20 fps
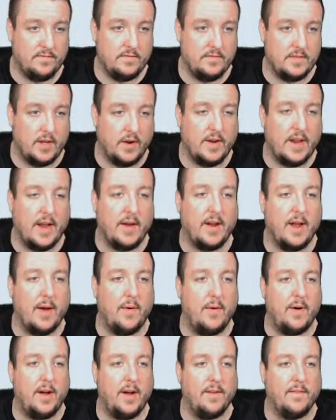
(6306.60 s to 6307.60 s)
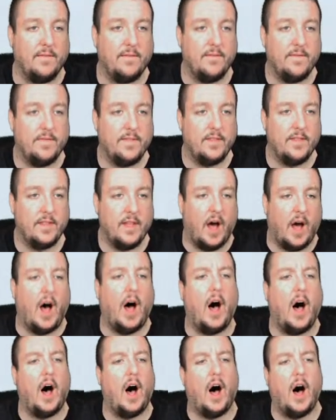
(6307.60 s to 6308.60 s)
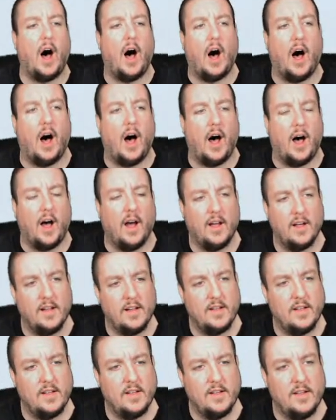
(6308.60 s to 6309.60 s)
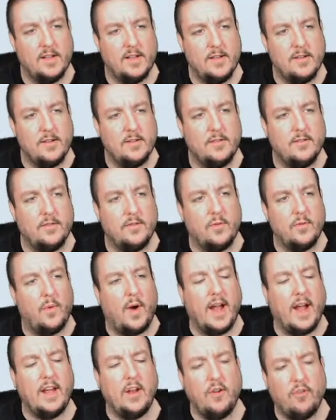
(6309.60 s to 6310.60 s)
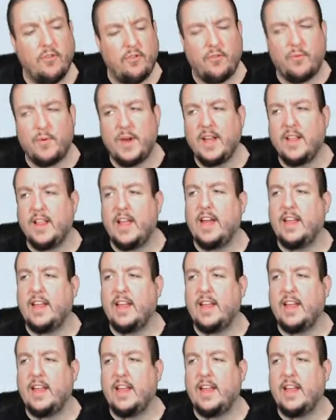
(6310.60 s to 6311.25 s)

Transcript: Okay, I got one. Ah, Why you swing like